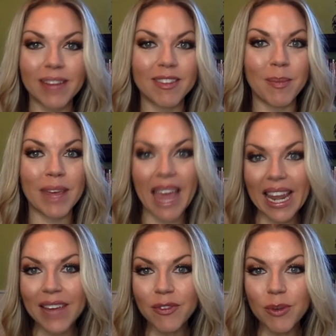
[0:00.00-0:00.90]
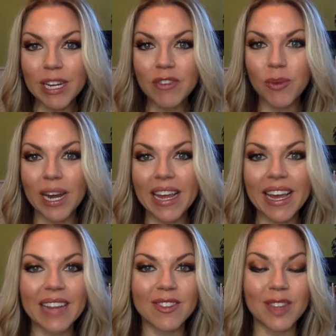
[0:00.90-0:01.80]
it's the beginning of twenty twenty,
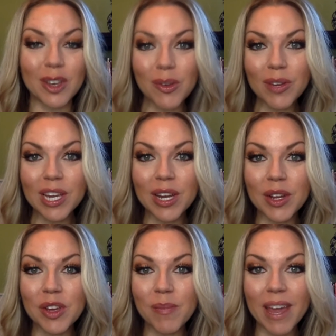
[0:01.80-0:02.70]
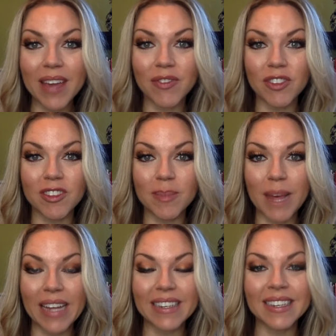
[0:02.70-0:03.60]
it's the new year, you may have just
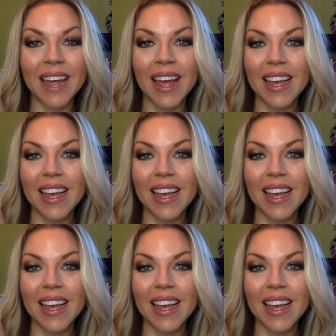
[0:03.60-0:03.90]
spent